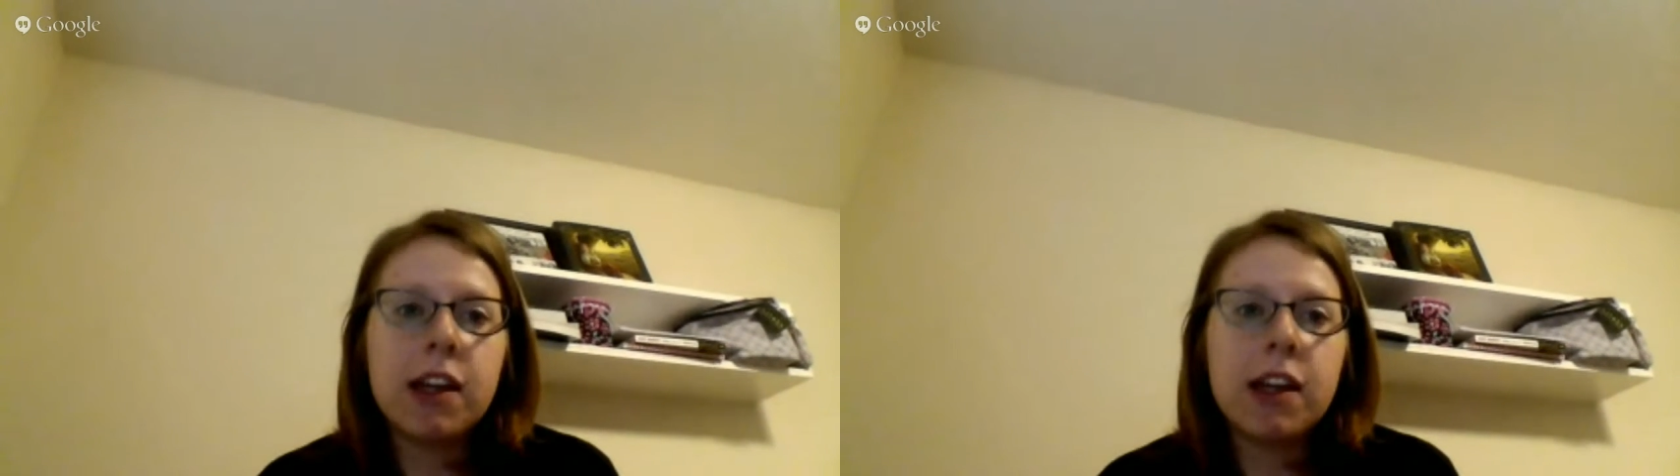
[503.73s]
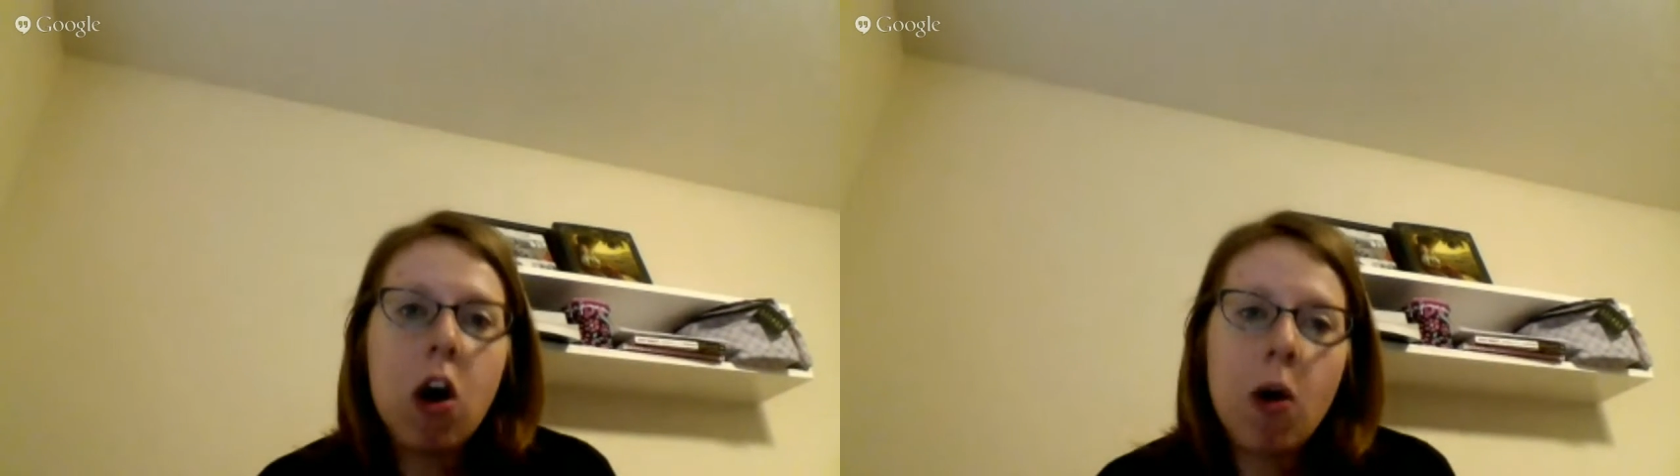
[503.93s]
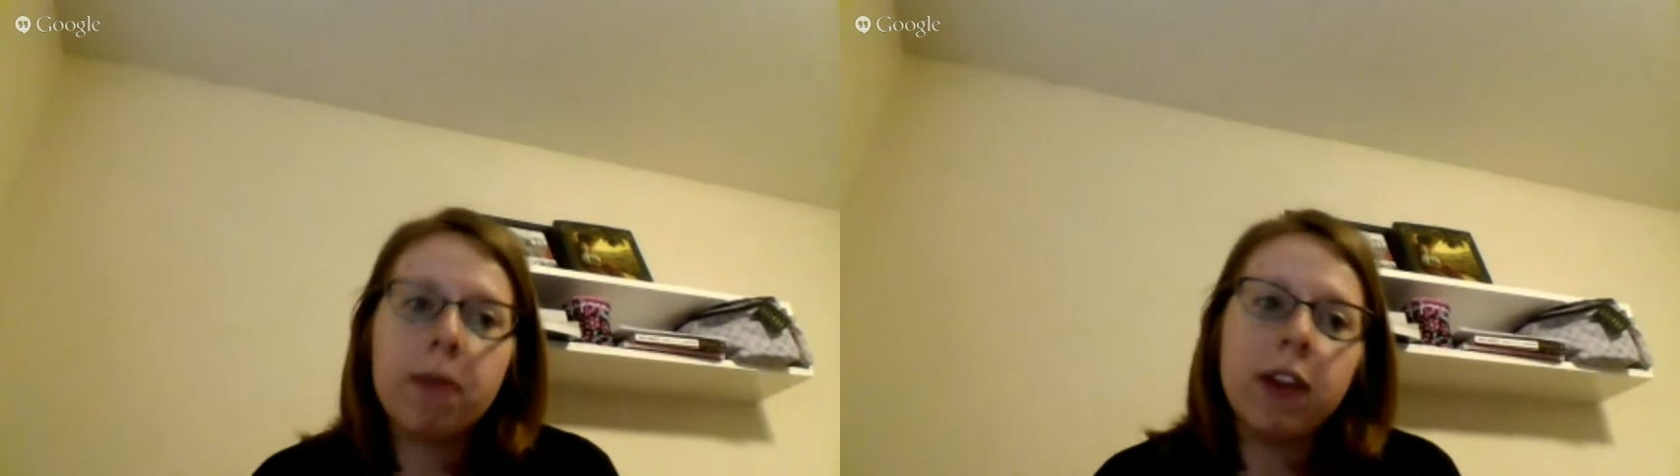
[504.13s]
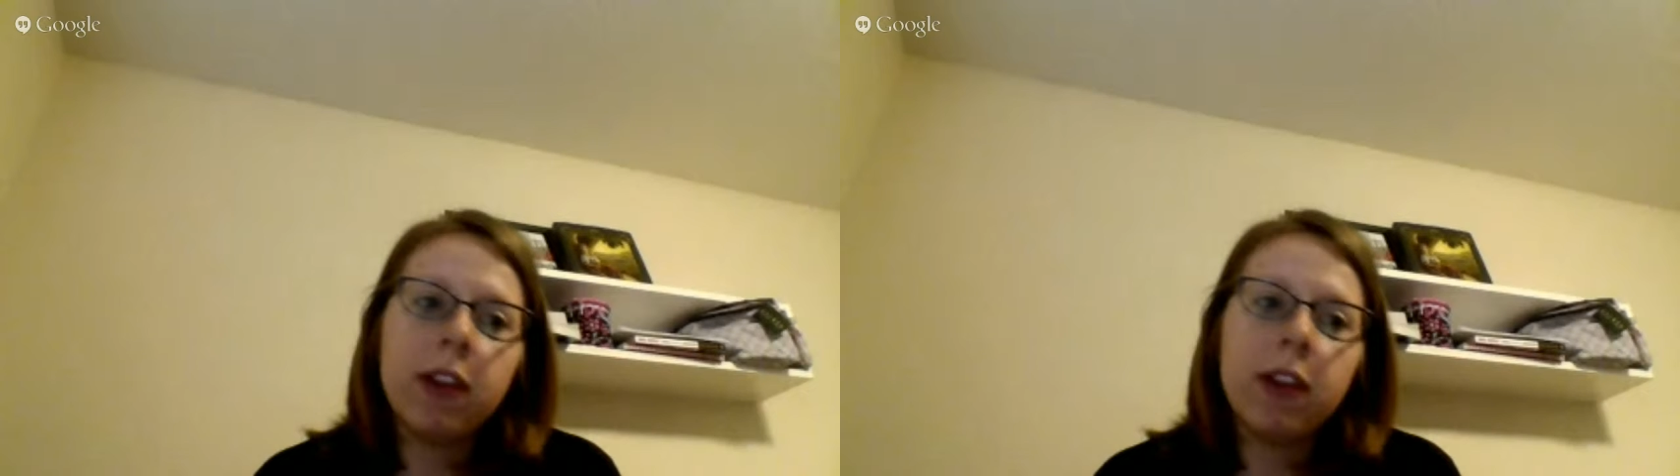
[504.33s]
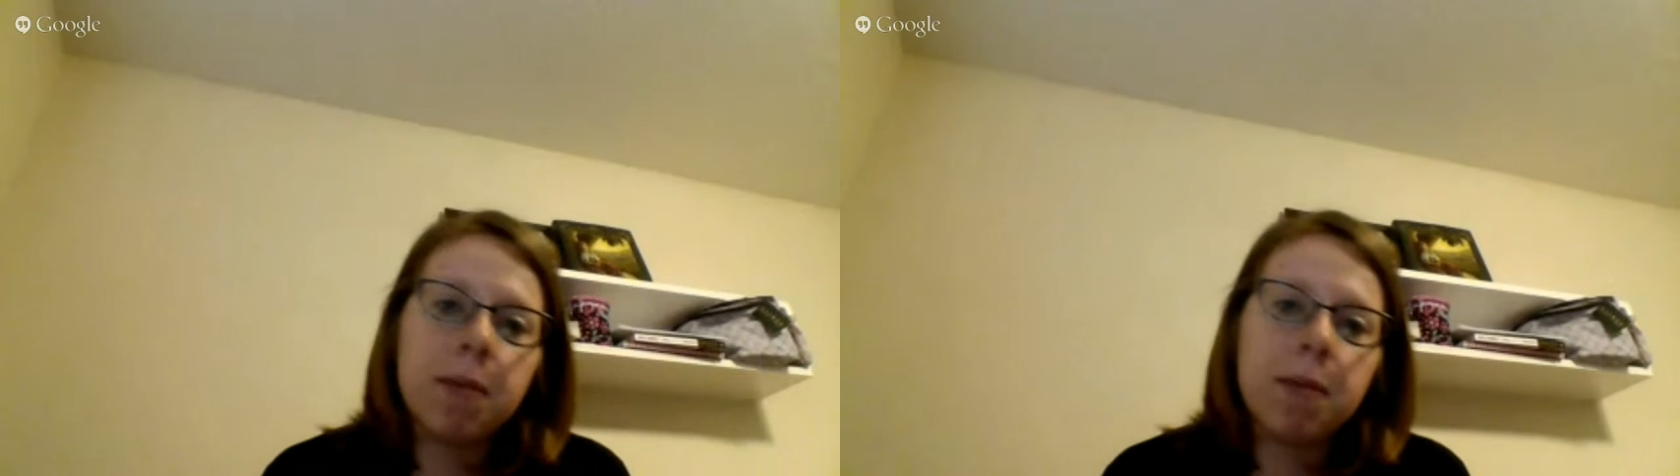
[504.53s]
to help
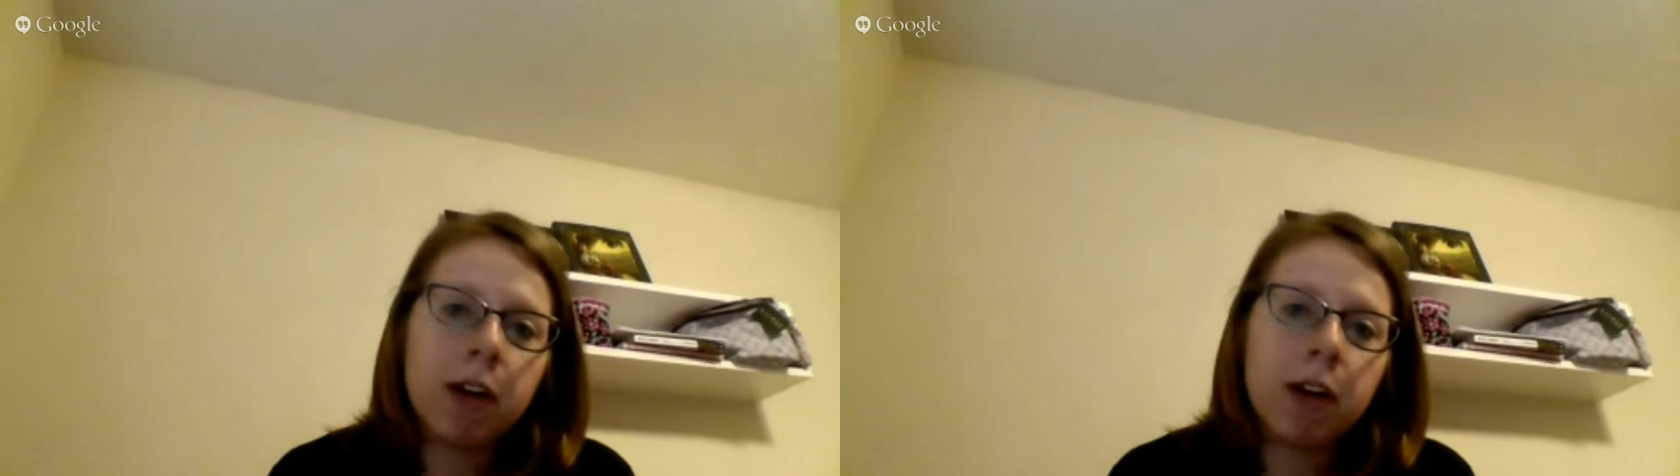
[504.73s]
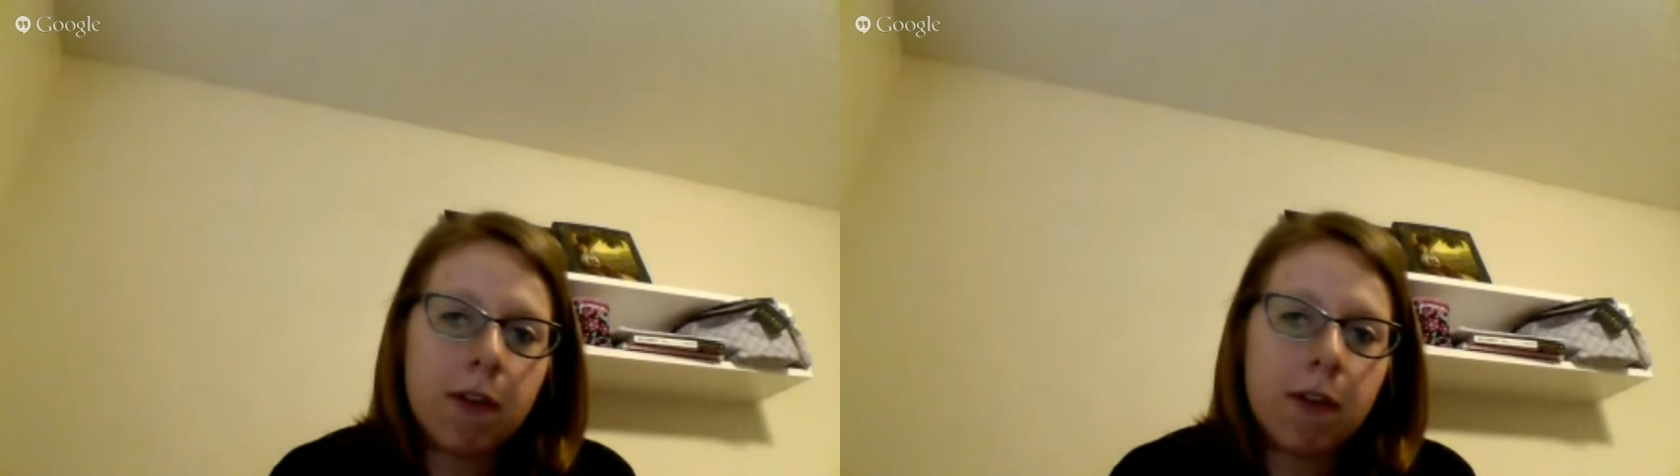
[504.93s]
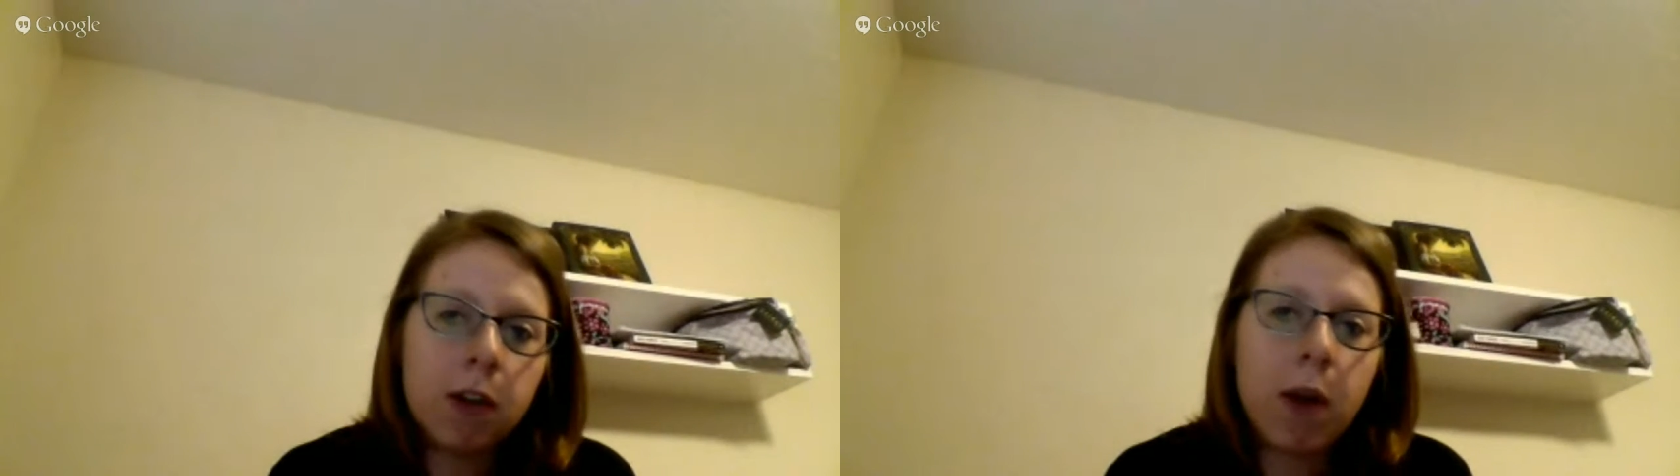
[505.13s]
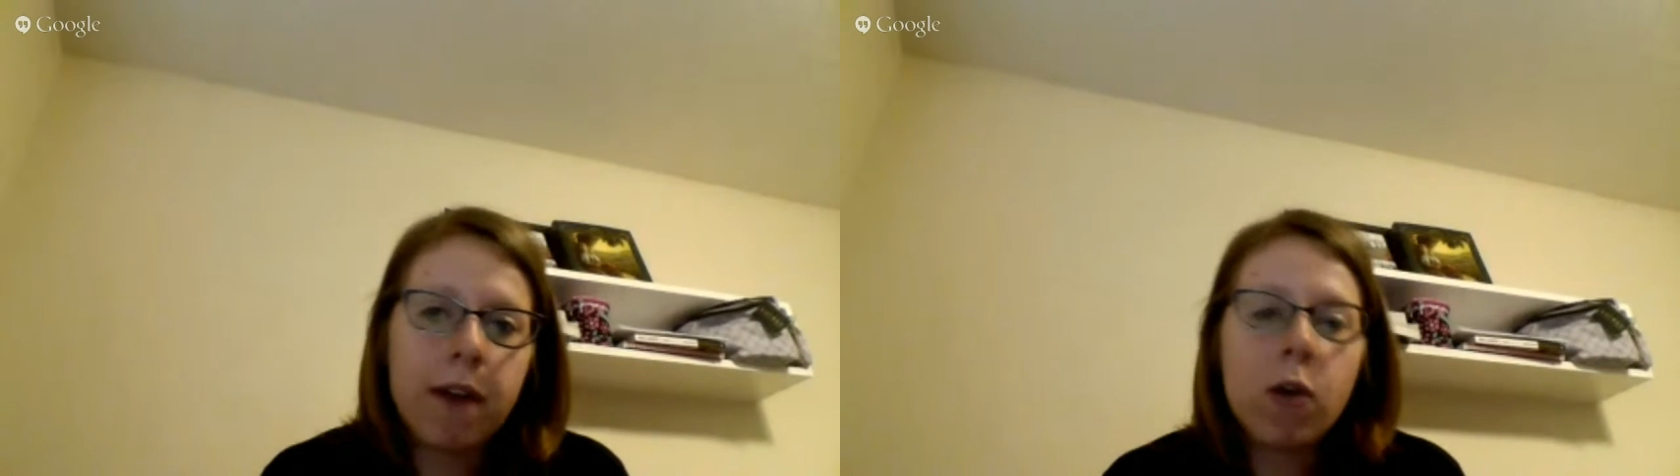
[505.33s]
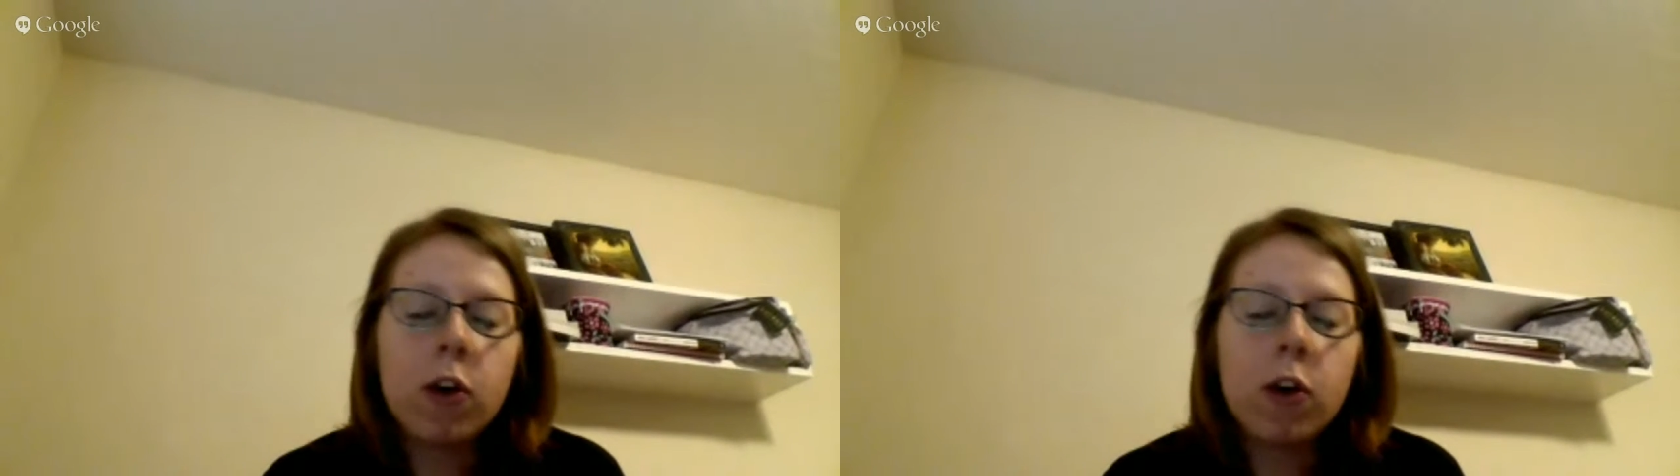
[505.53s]
lift the burden off your wife,